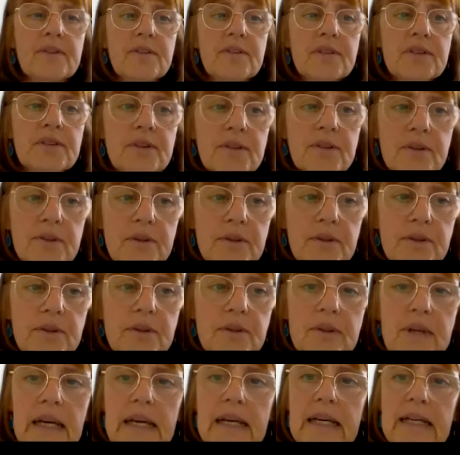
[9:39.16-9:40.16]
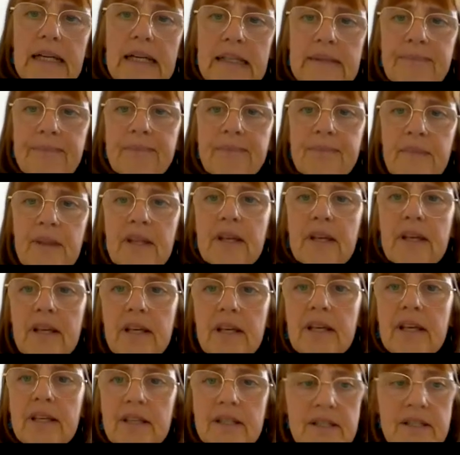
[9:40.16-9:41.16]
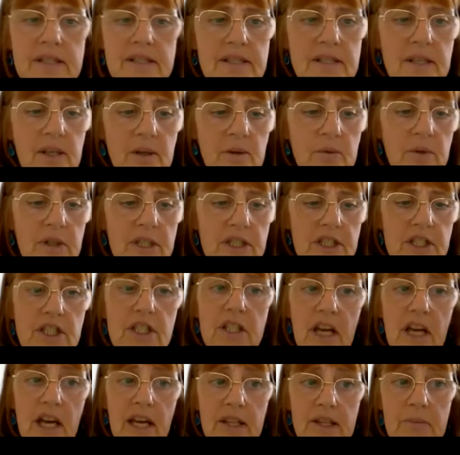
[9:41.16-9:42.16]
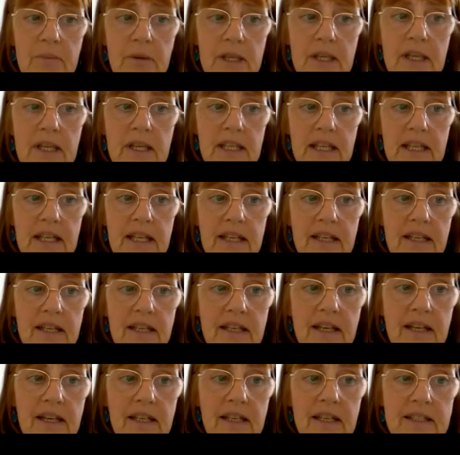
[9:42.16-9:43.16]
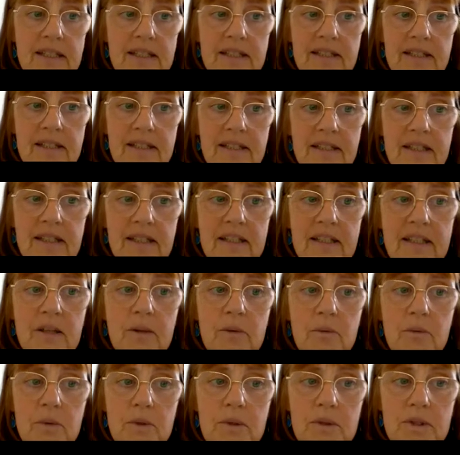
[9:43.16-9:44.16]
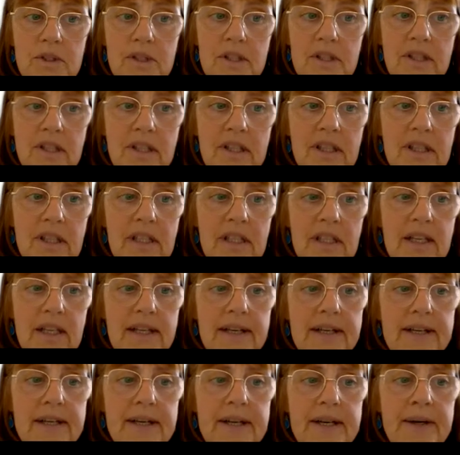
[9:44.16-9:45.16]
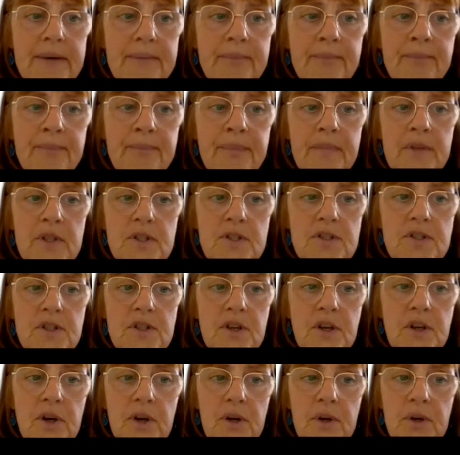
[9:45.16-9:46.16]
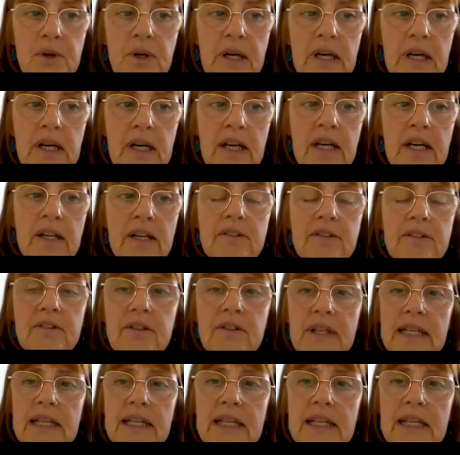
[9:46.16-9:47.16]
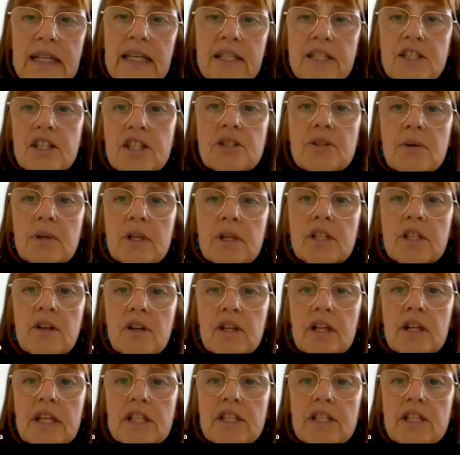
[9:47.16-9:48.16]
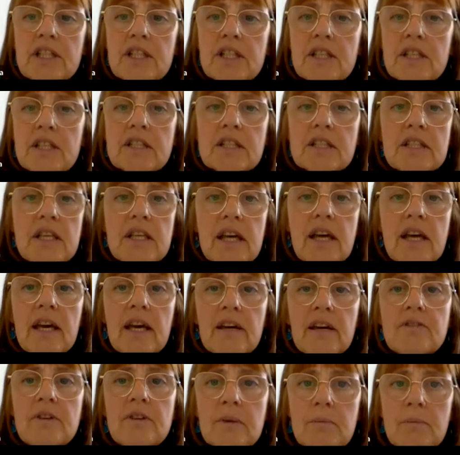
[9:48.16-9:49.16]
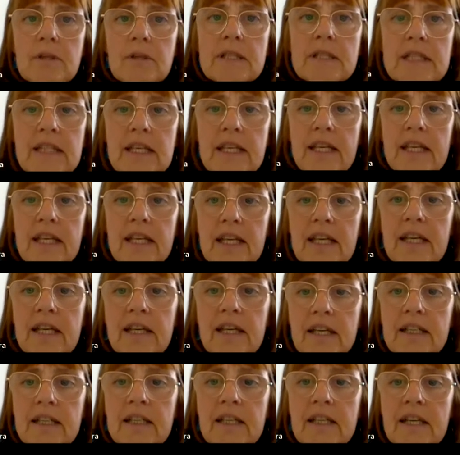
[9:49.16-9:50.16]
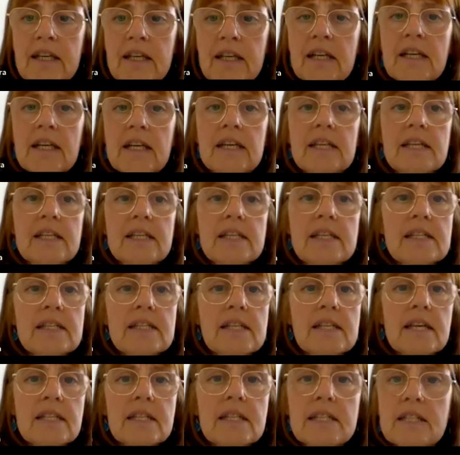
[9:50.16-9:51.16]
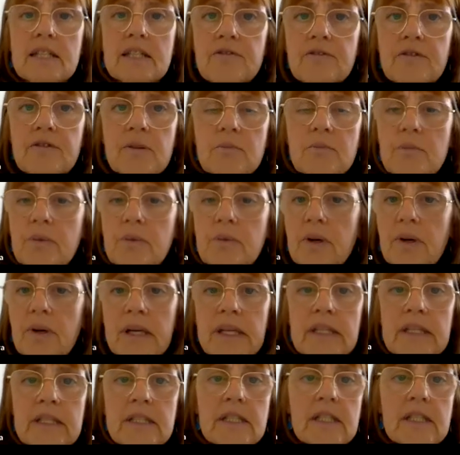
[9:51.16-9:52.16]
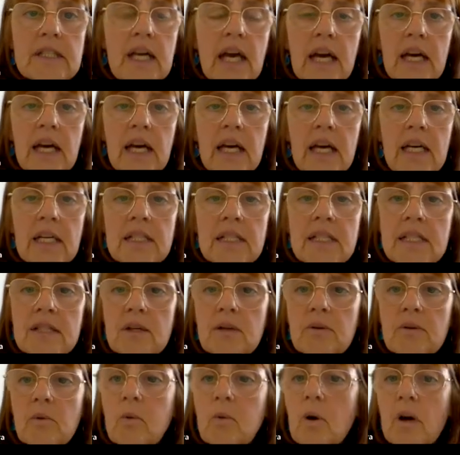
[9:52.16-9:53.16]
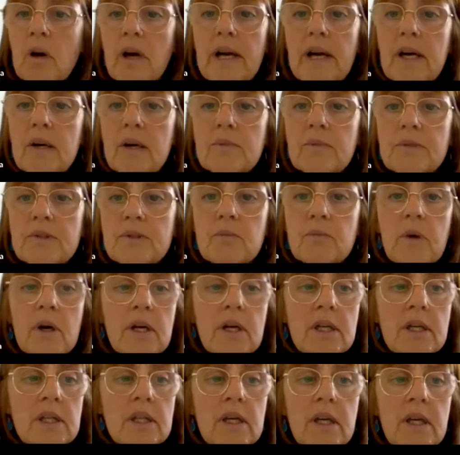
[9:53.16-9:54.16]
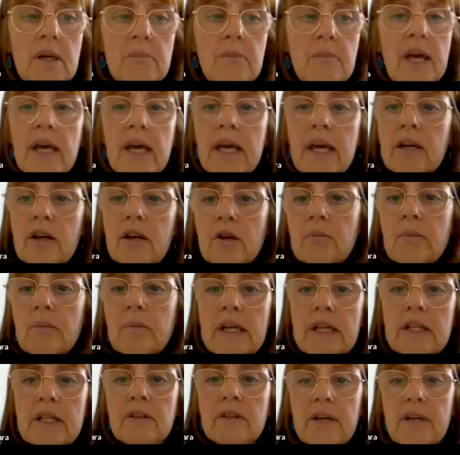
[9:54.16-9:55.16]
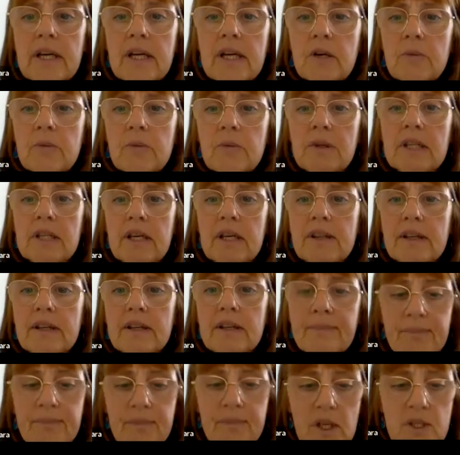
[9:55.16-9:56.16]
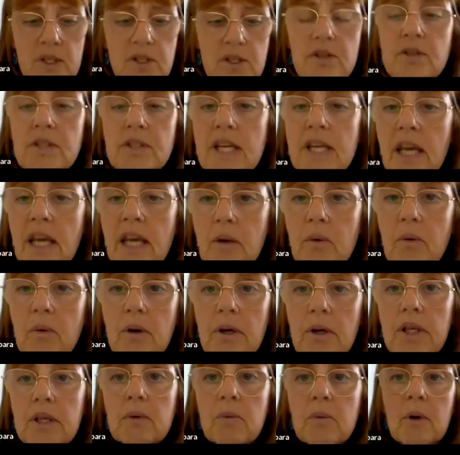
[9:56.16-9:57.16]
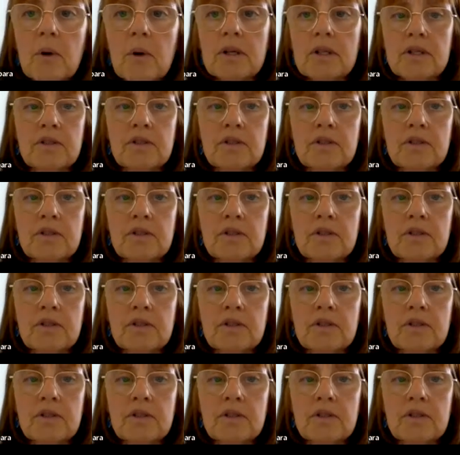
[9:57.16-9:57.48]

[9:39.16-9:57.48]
through the years, which at the beginning I didn't think I would. So really just to acknowledge that everybody here is at a different point, and what helps one may or may not help another. So take what you want